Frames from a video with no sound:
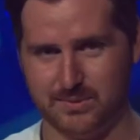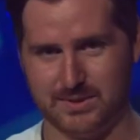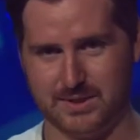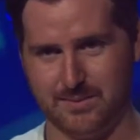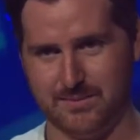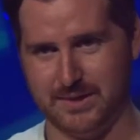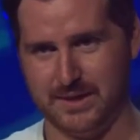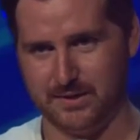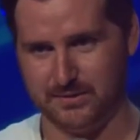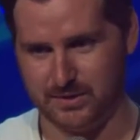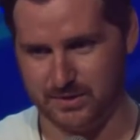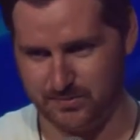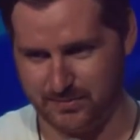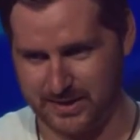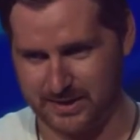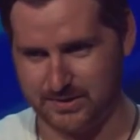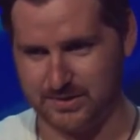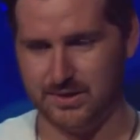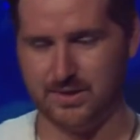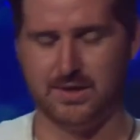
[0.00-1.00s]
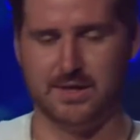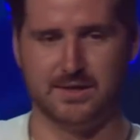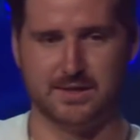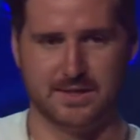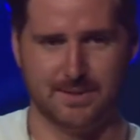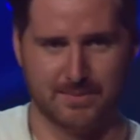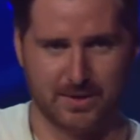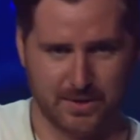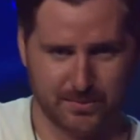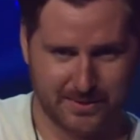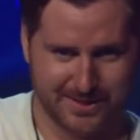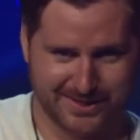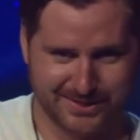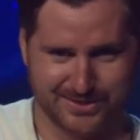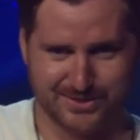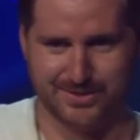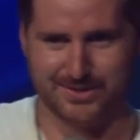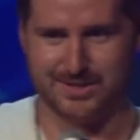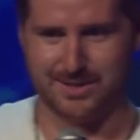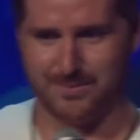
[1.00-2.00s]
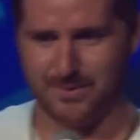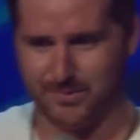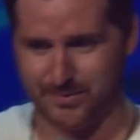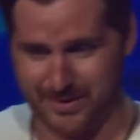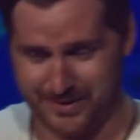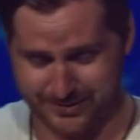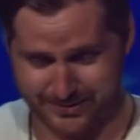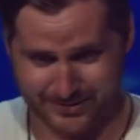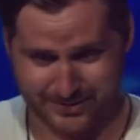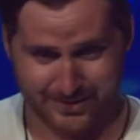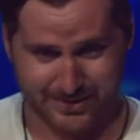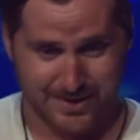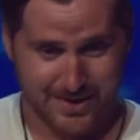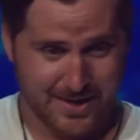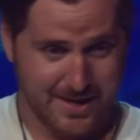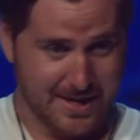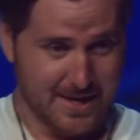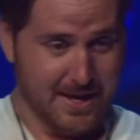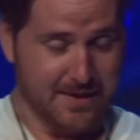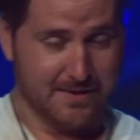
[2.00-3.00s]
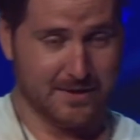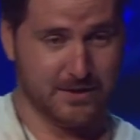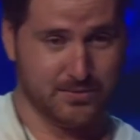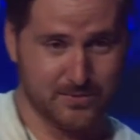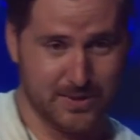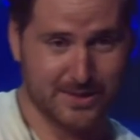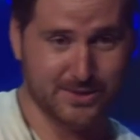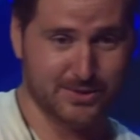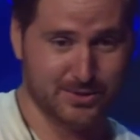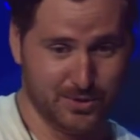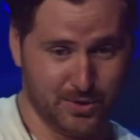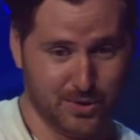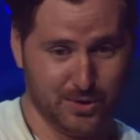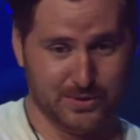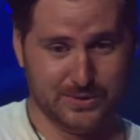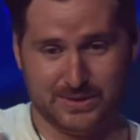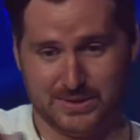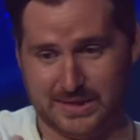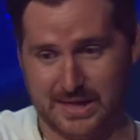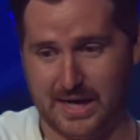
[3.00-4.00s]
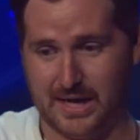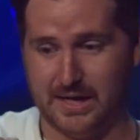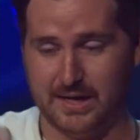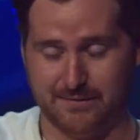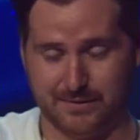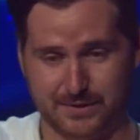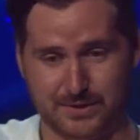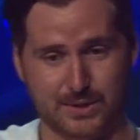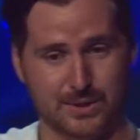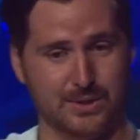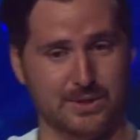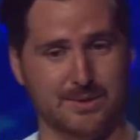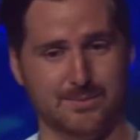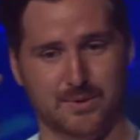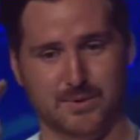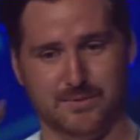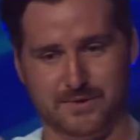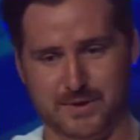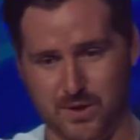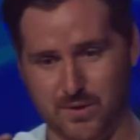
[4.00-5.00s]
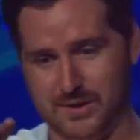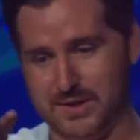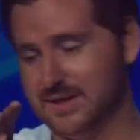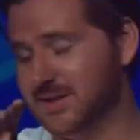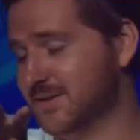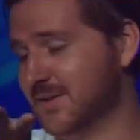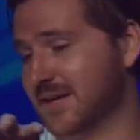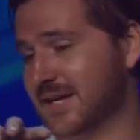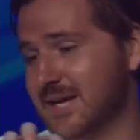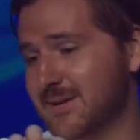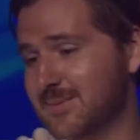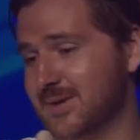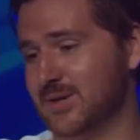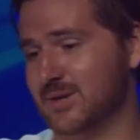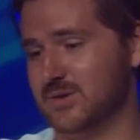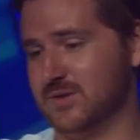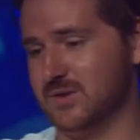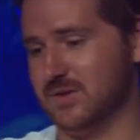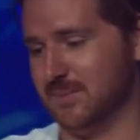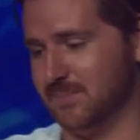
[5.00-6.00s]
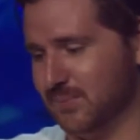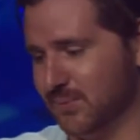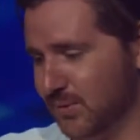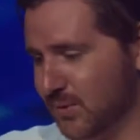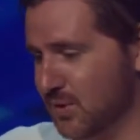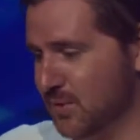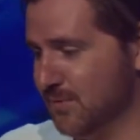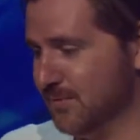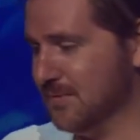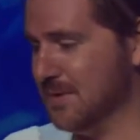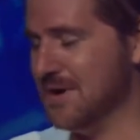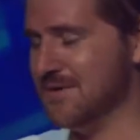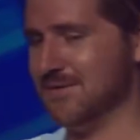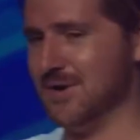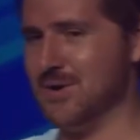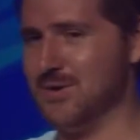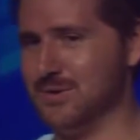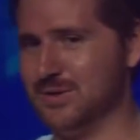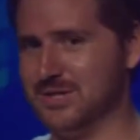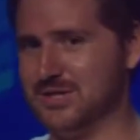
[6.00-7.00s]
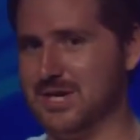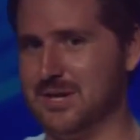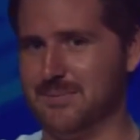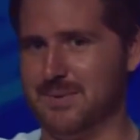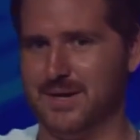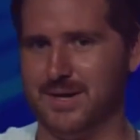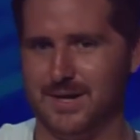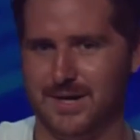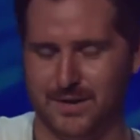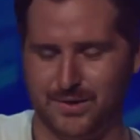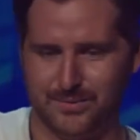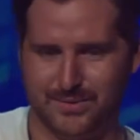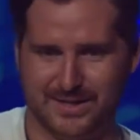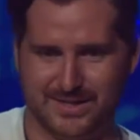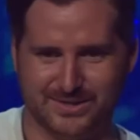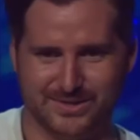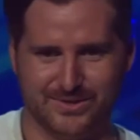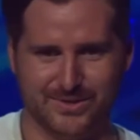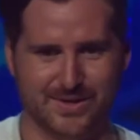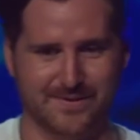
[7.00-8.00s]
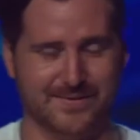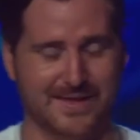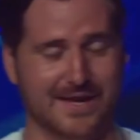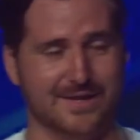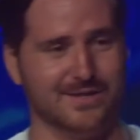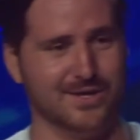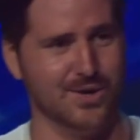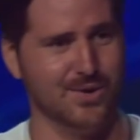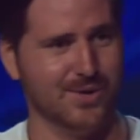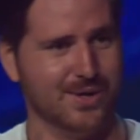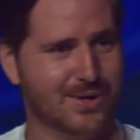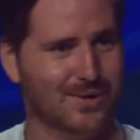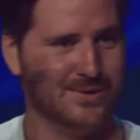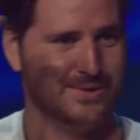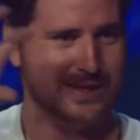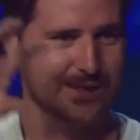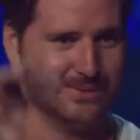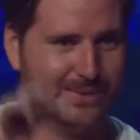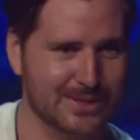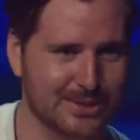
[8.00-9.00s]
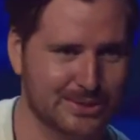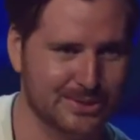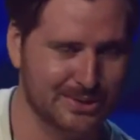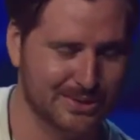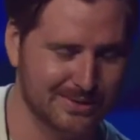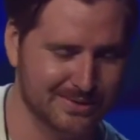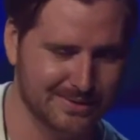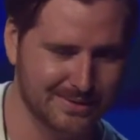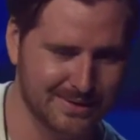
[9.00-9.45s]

with somebody else's register and some other register and some other register. This register holds state of a certain number of tokens that can be used as a proof of ownership in another register if that token owns that register.